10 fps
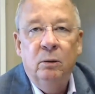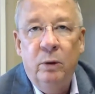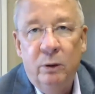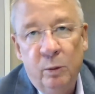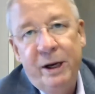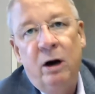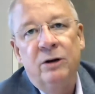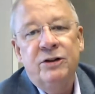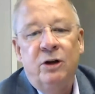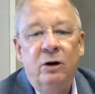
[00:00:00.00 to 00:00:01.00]
will be
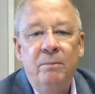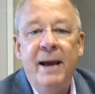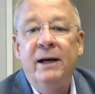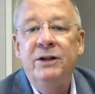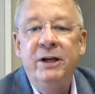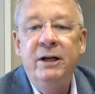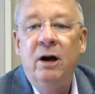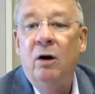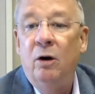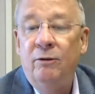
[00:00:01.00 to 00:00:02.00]
also managing
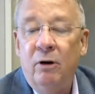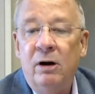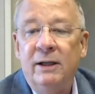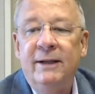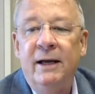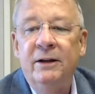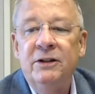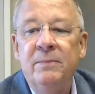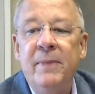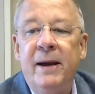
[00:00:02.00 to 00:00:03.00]
our overall attendance
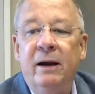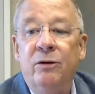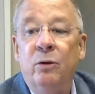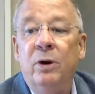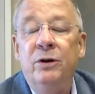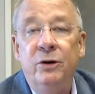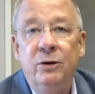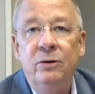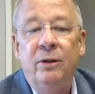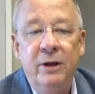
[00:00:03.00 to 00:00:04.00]
demand through a
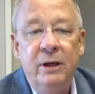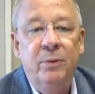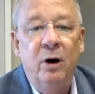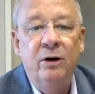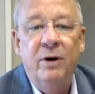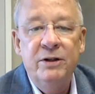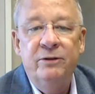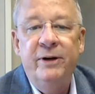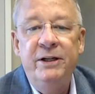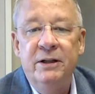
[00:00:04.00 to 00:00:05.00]
new theme park
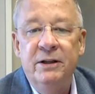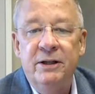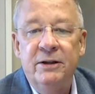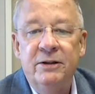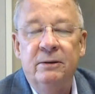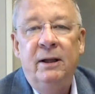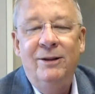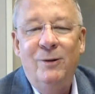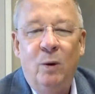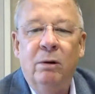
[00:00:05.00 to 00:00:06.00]
reservation system.
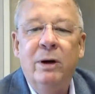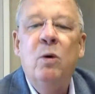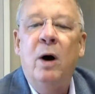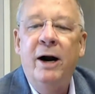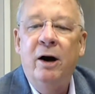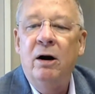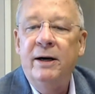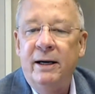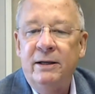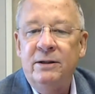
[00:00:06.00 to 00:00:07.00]
It will require our
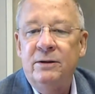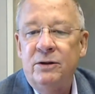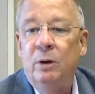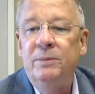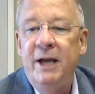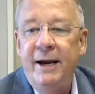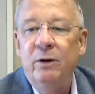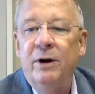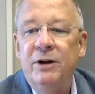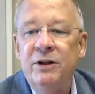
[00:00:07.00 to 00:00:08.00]
guests to obtain a
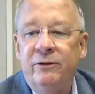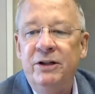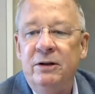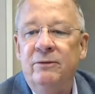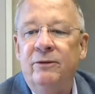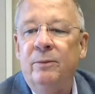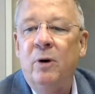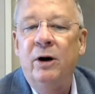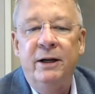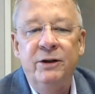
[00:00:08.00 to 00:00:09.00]
reservation for
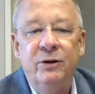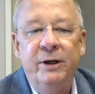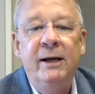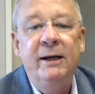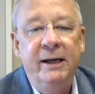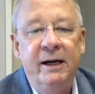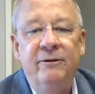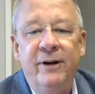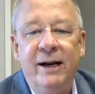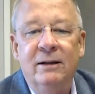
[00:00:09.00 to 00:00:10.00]
park entry in
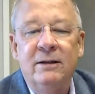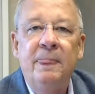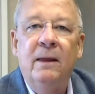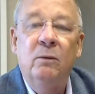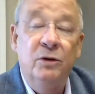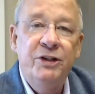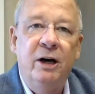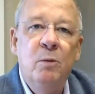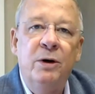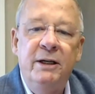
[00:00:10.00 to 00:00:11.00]
advance. We'll share
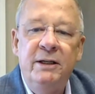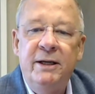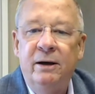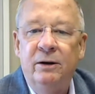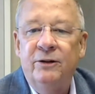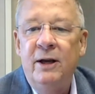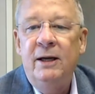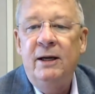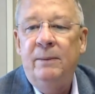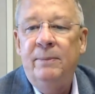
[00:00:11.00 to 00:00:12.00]
more details
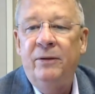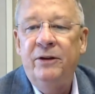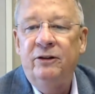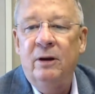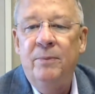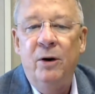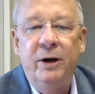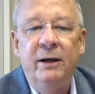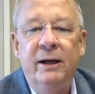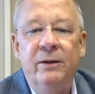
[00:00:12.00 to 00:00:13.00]
about this
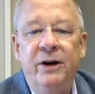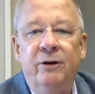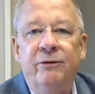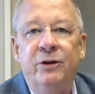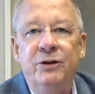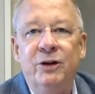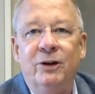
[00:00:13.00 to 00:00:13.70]
component in the near future.